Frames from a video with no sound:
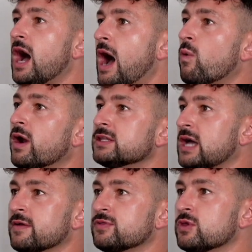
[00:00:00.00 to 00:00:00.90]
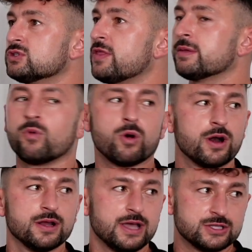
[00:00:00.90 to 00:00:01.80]
wanted to. There's nothing more.
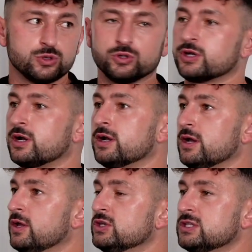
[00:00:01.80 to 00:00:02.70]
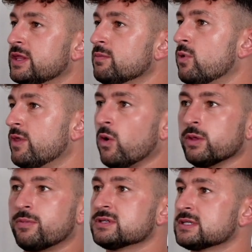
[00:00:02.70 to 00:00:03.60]
I told her there's nothing more. The only
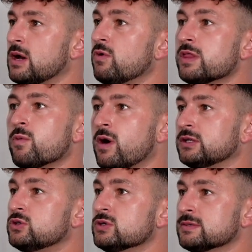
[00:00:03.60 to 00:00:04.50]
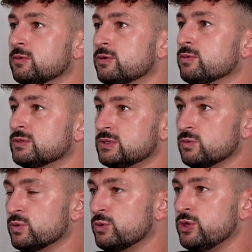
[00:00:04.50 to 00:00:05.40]
person I really wanted to do something with was
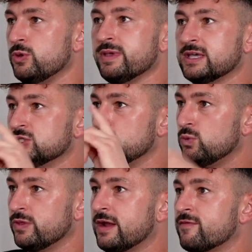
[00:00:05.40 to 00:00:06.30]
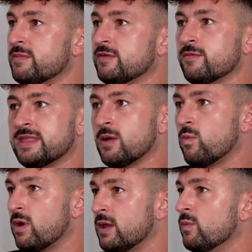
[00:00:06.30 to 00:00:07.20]
with you, because you were there for me from day
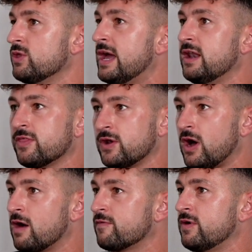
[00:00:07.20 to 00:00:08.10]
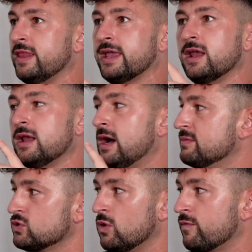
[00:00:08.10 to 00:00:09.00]
one when I had nothing to offer, and I'm
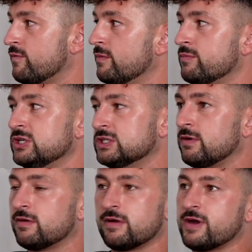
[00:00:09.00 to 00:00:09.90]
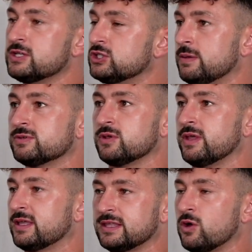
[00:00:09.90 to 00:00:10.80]
so appreciative of our friendship. So
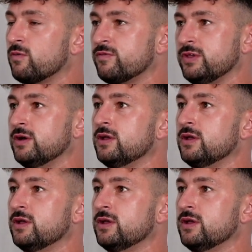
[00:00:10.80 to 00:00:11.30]
don't feel,